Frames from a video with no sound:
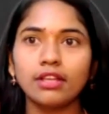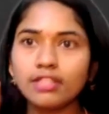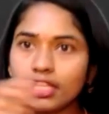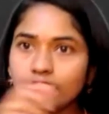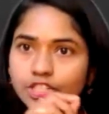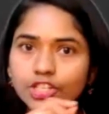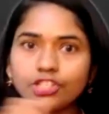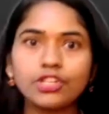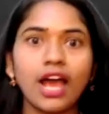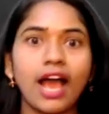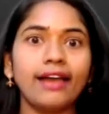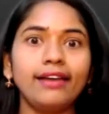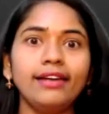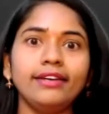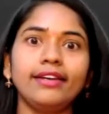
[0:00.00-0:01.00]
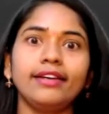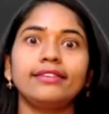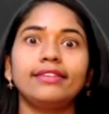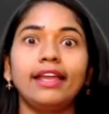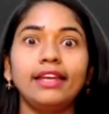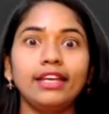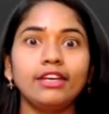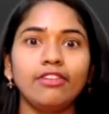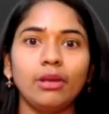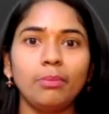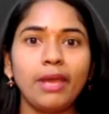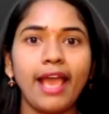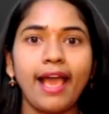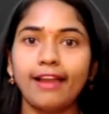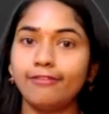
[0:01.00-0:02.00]
They're just highlighted. Then it will
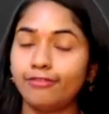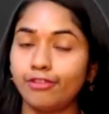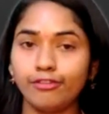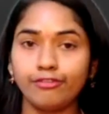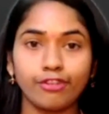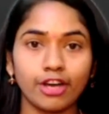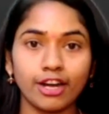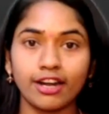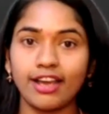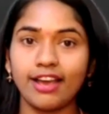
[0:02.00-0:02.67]
be helpful for